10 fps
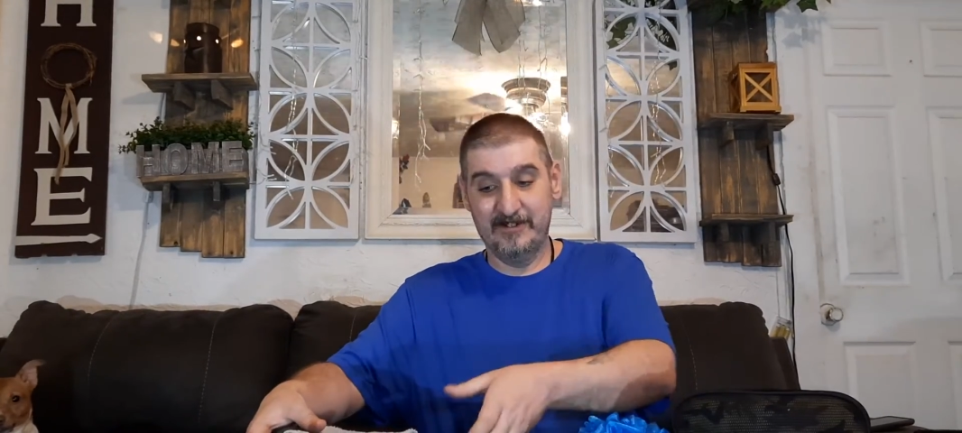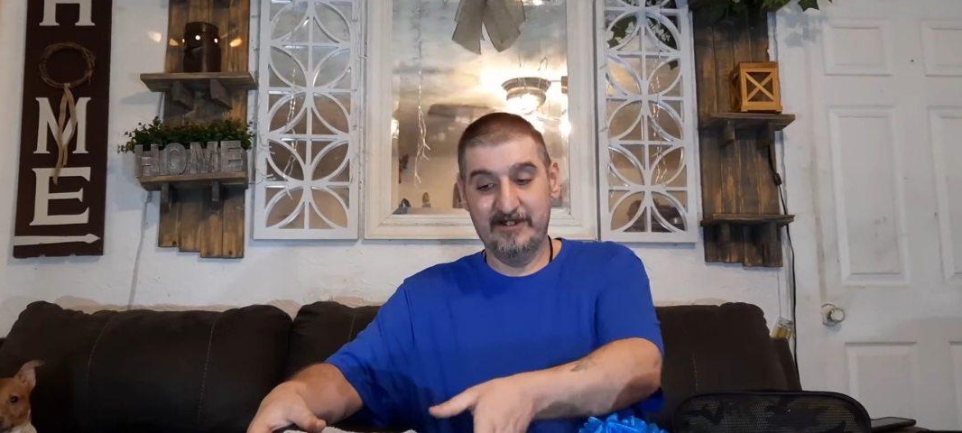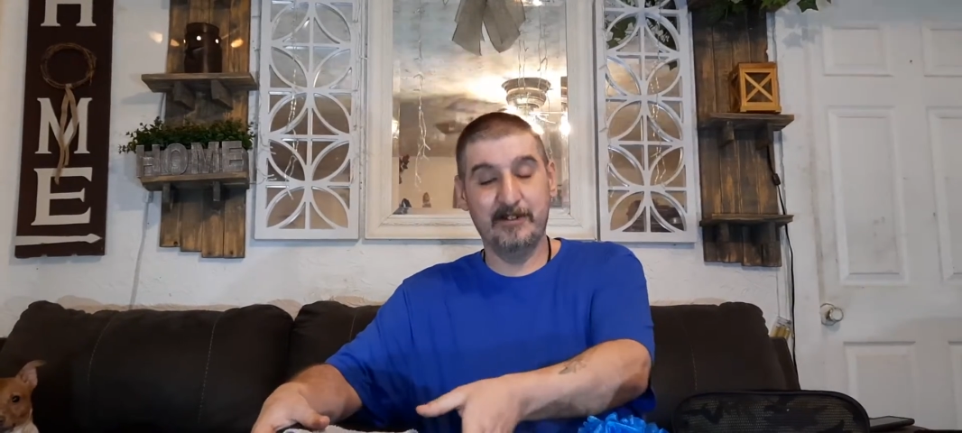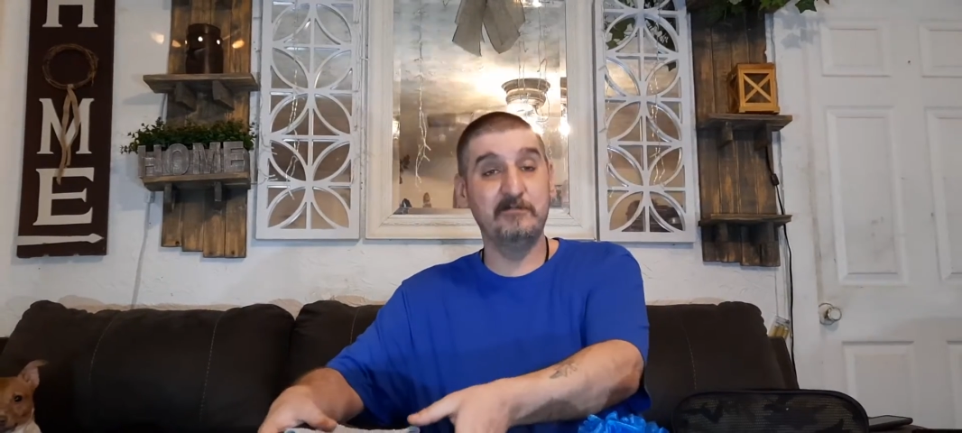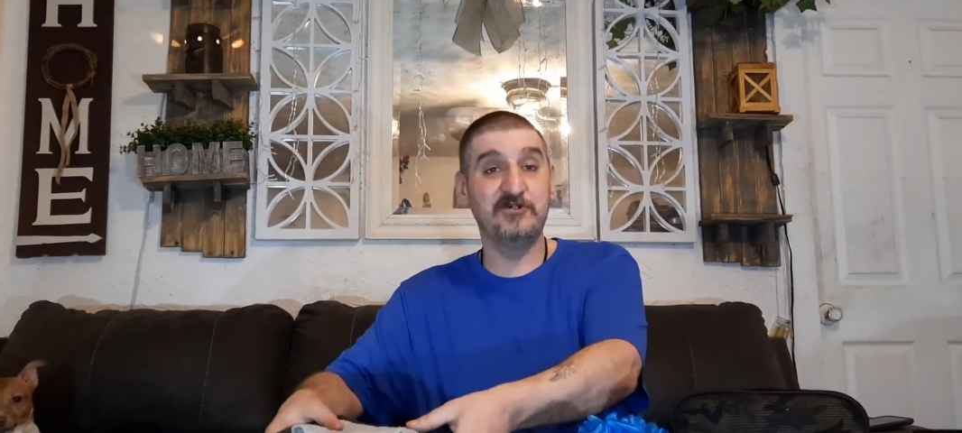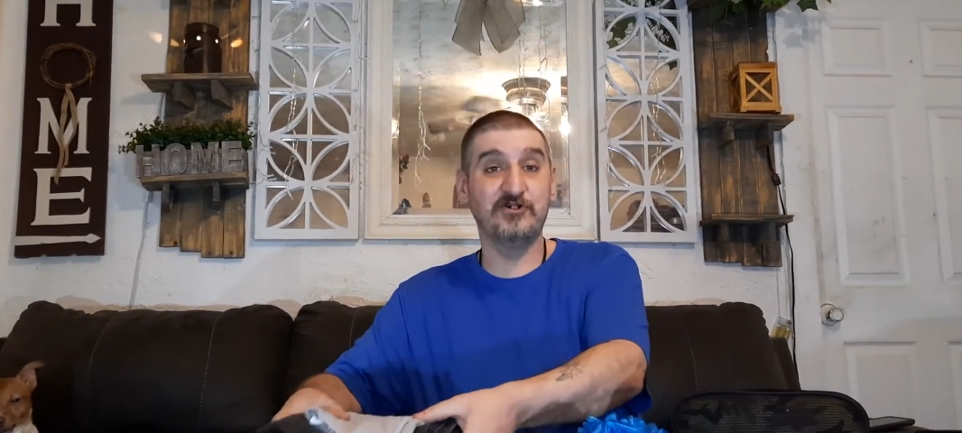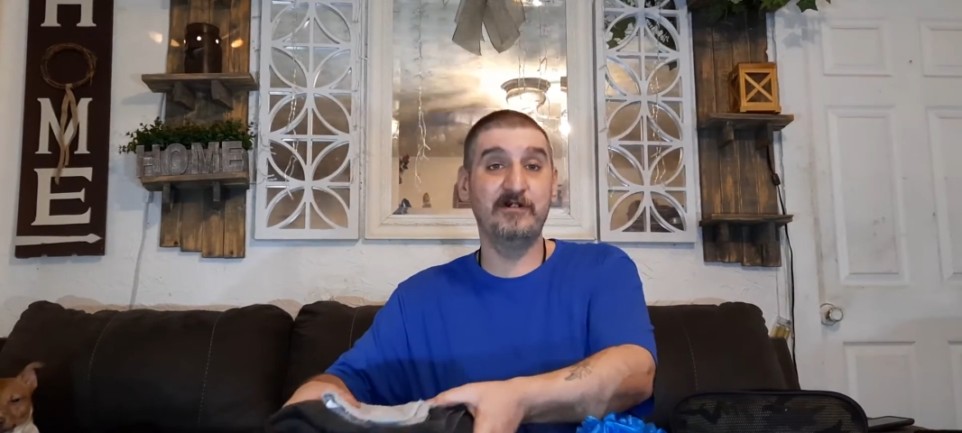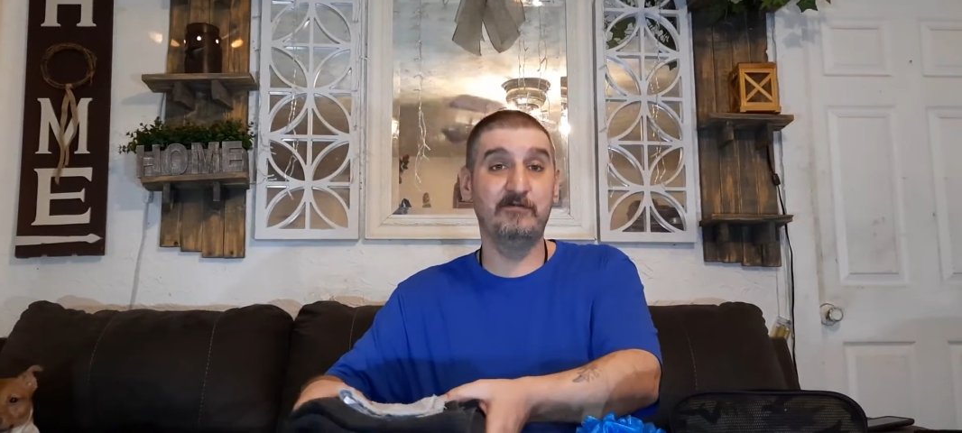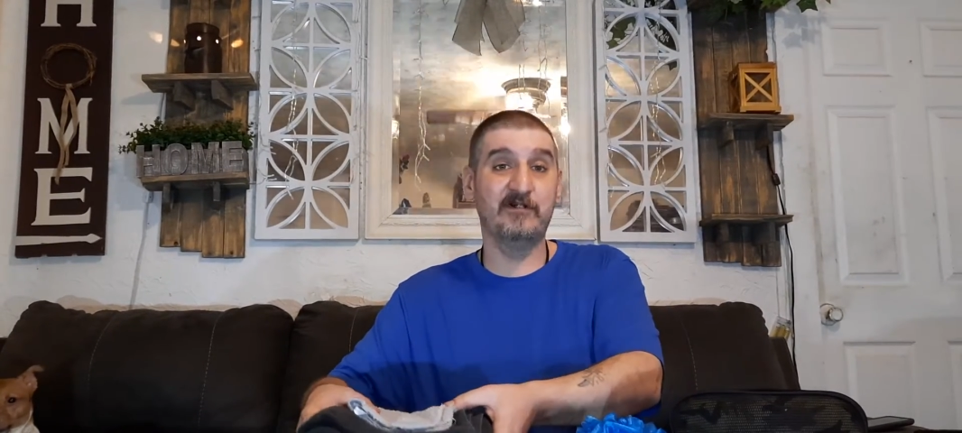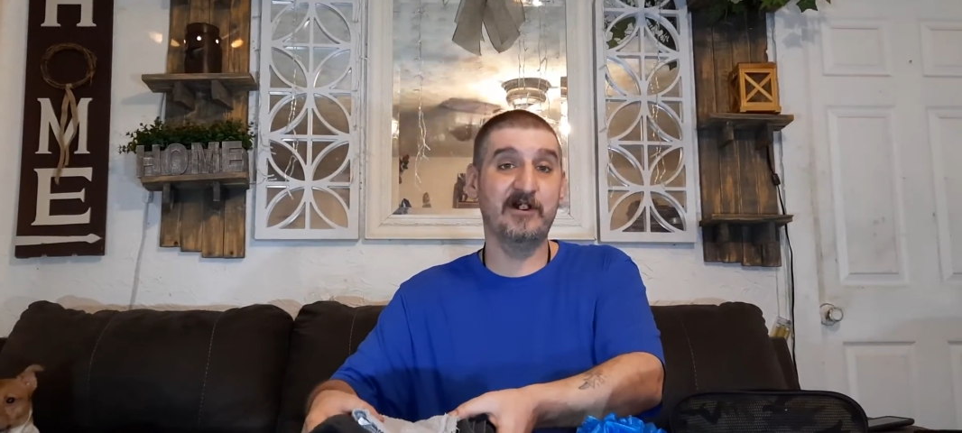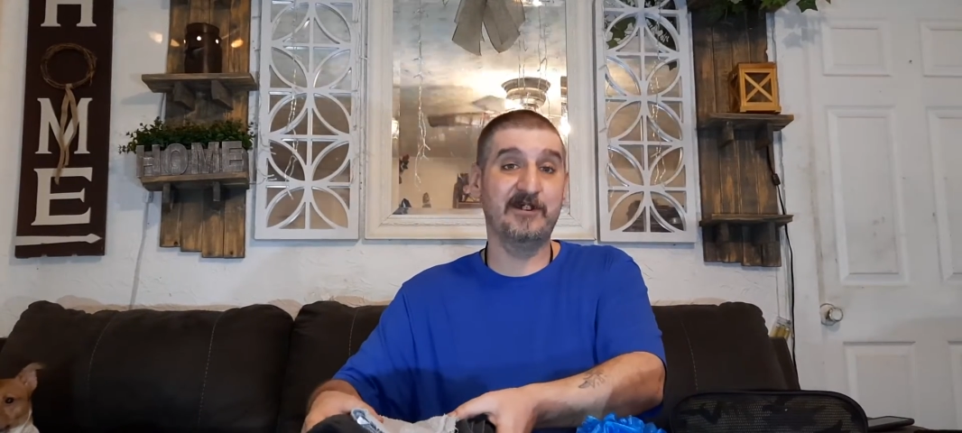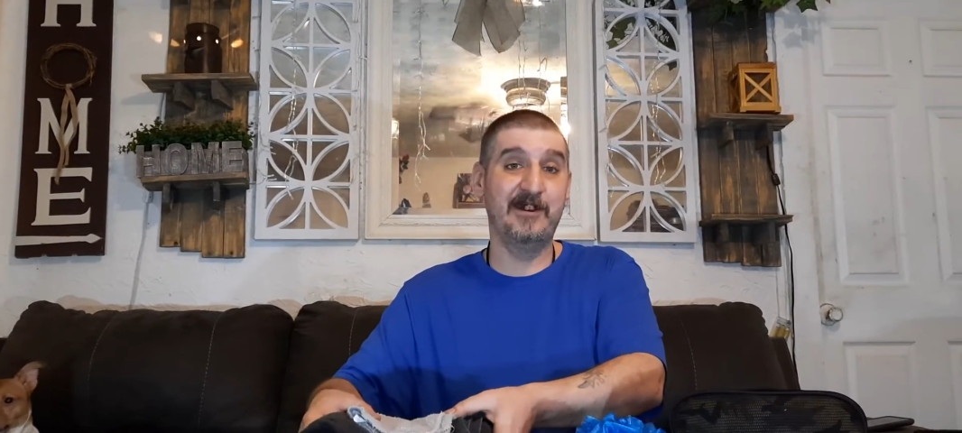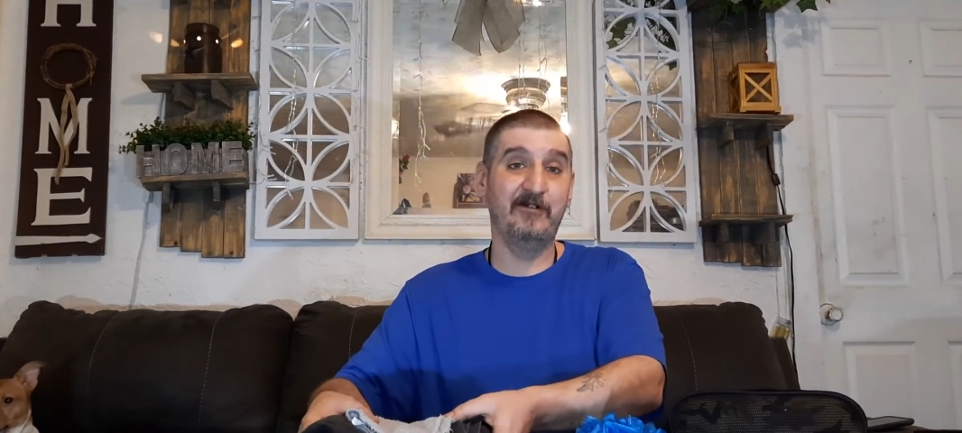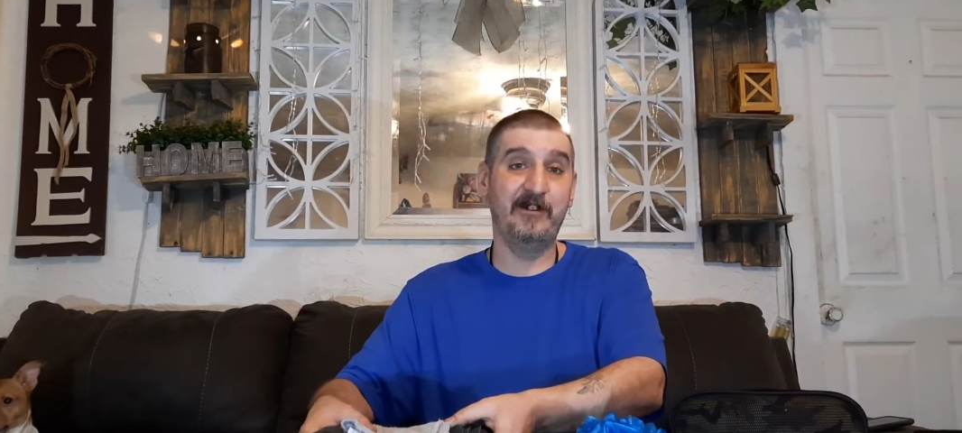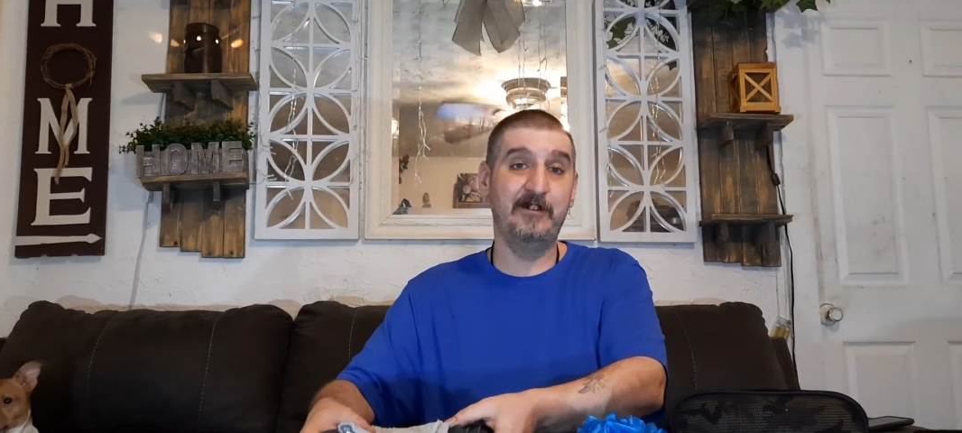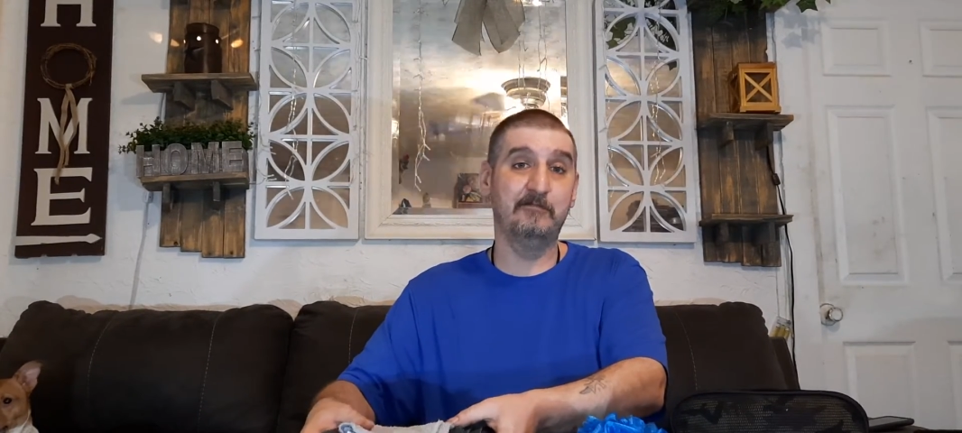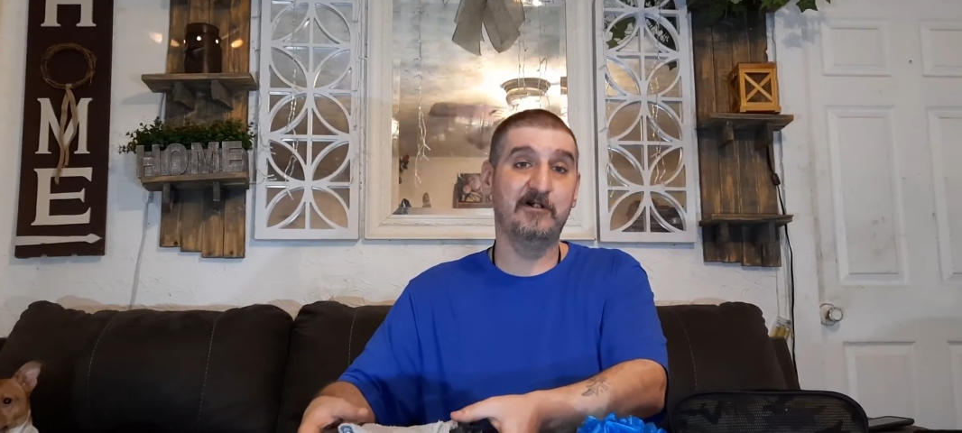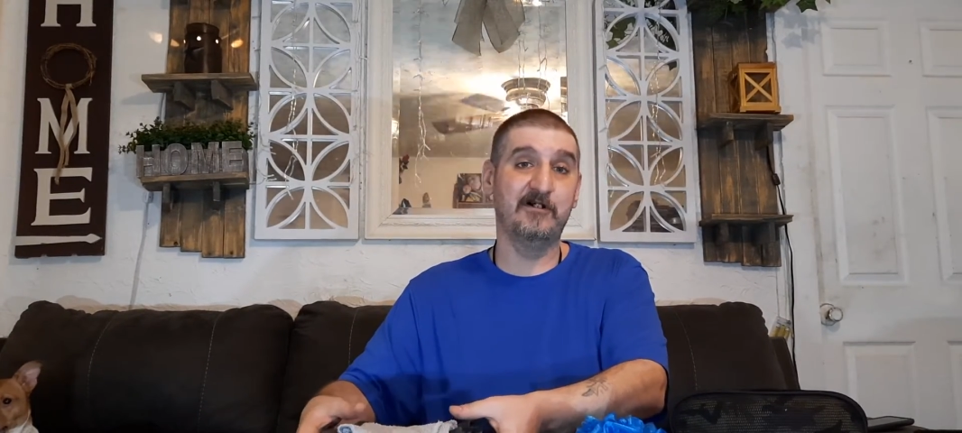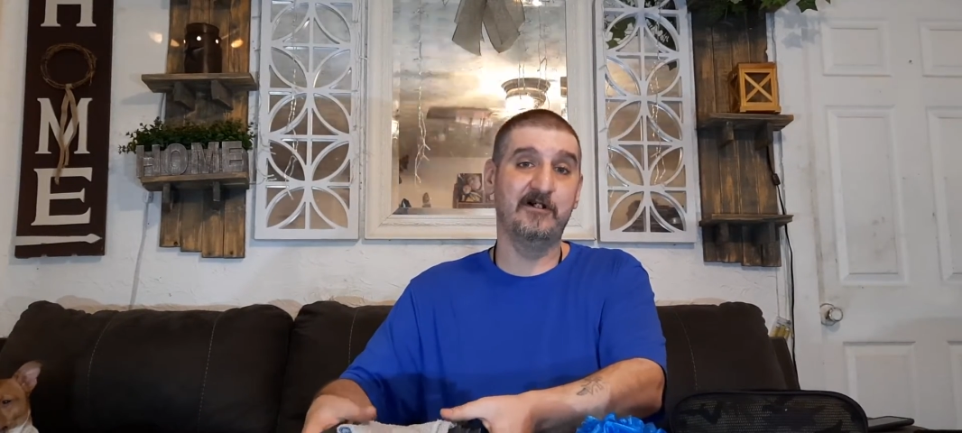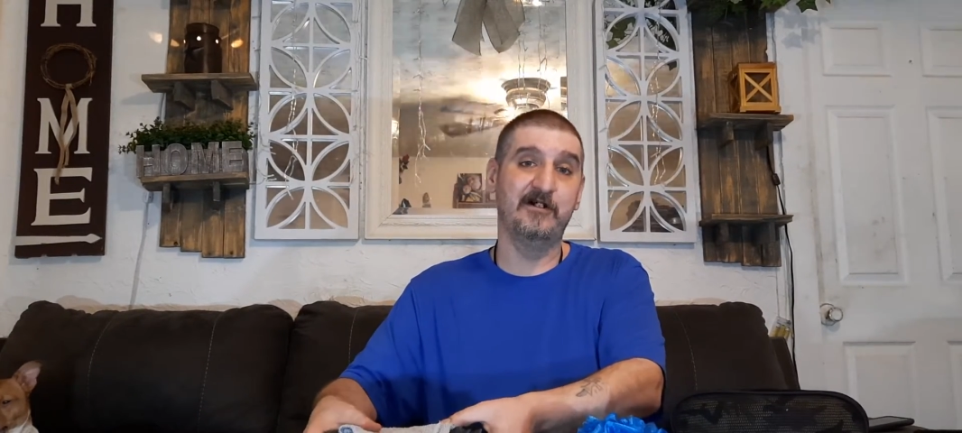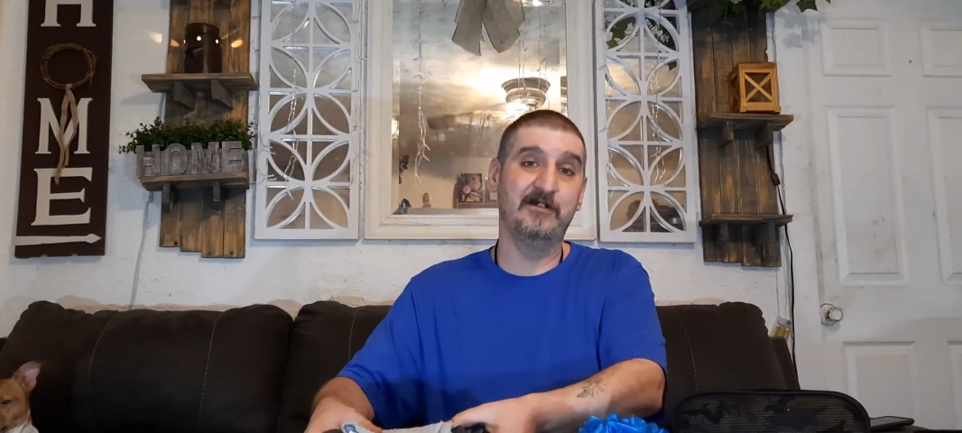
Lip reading: let me show you what I carry in mine.